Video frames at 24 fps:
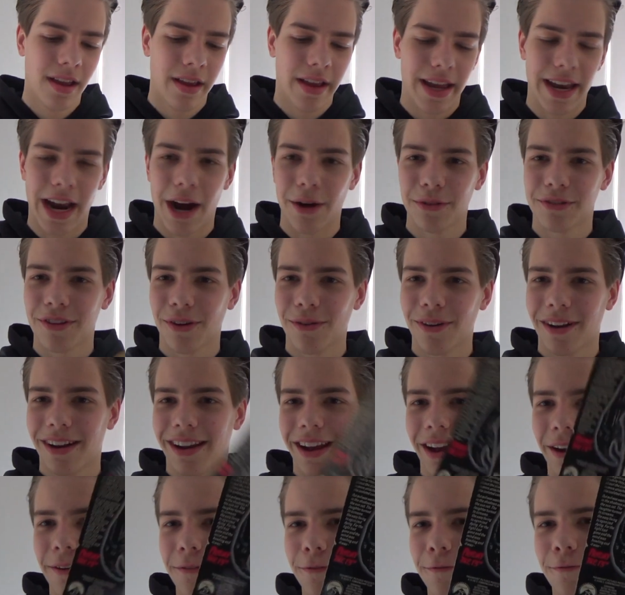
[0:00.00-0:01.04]
and now it's already
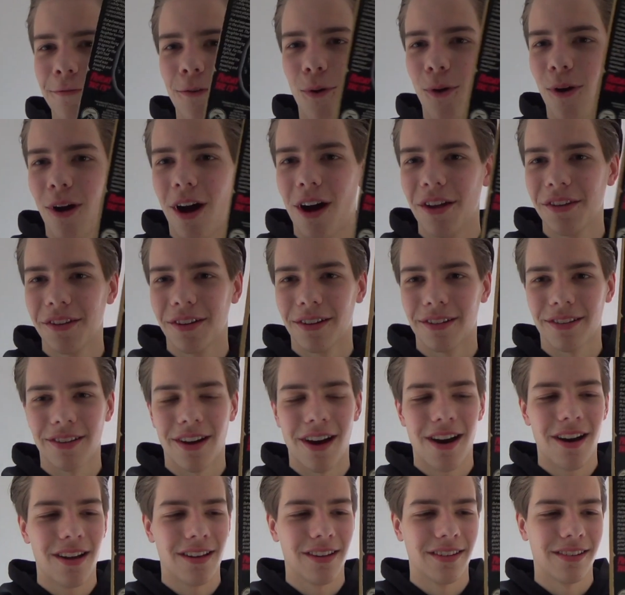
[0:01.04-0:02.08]
like $400,
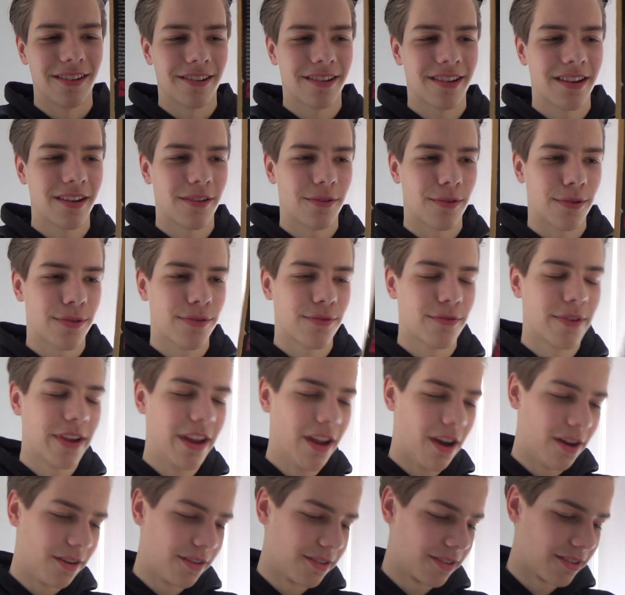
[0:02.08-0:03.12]

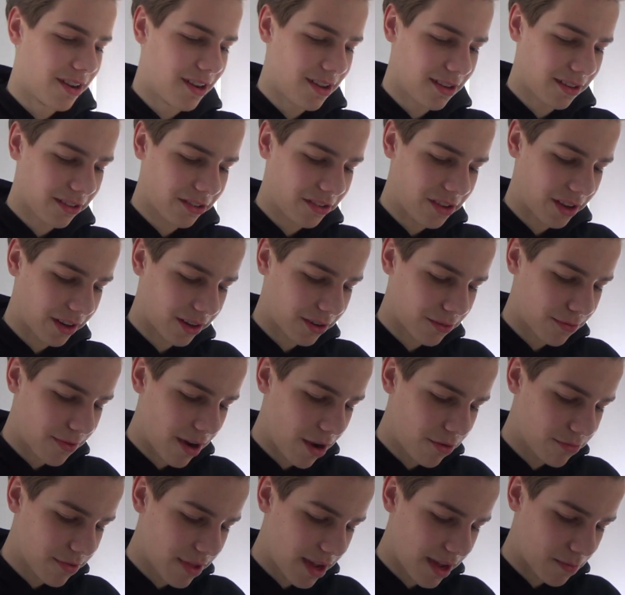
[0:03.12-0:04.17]
$300, like
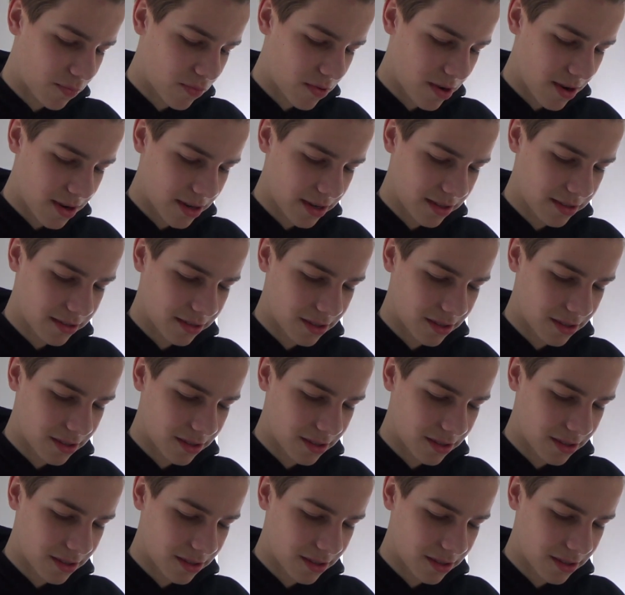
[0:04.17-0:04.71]
around that price.